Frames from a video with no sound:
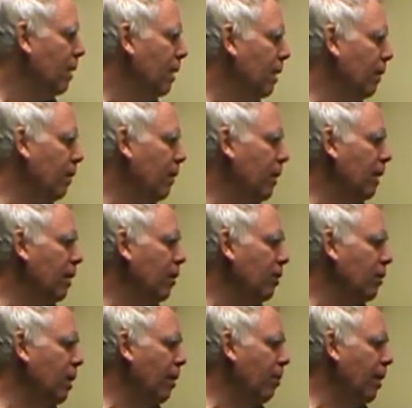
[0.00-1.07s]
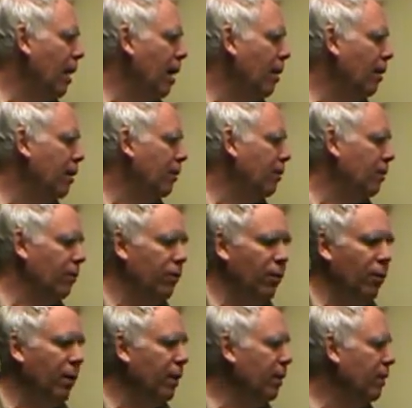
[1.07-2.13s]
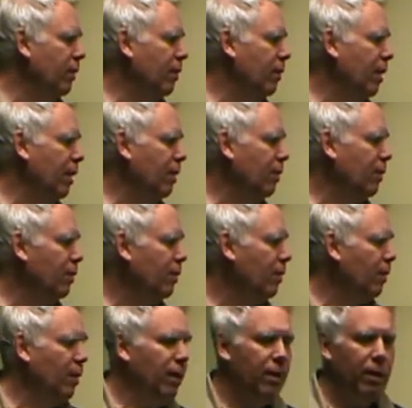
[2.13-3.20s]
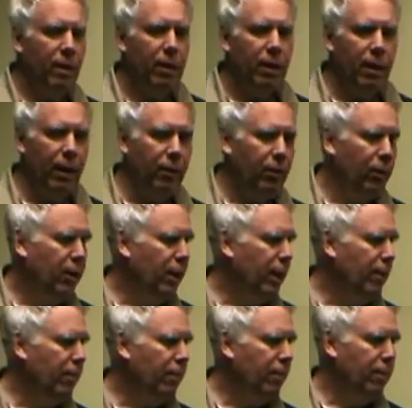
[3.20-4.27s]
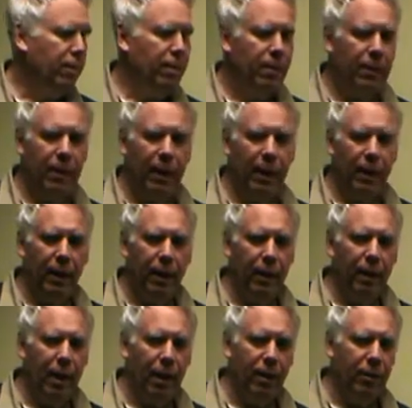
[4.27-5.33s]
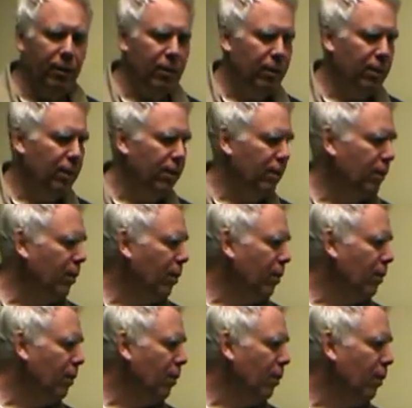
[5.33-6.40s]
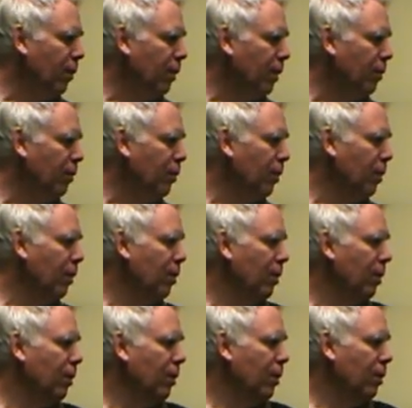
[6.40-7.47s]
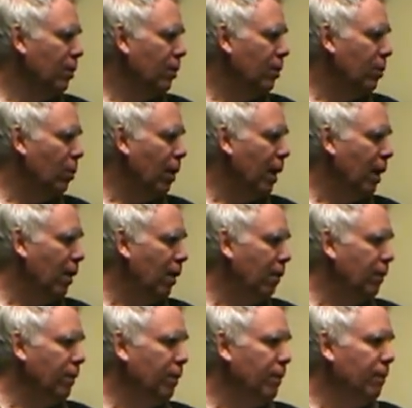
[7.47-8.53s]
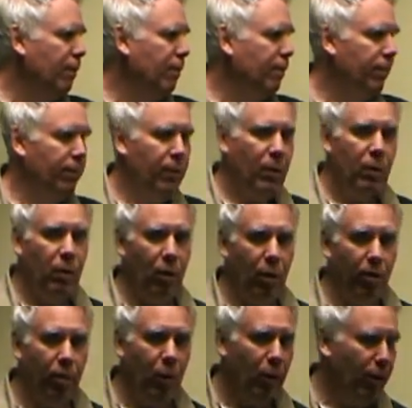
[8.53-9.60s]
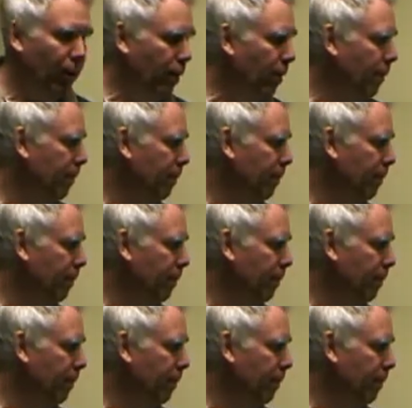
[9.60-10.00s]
If the dealer's up card is a 4 to 6, then you keep taking cards until your total is 12 or more.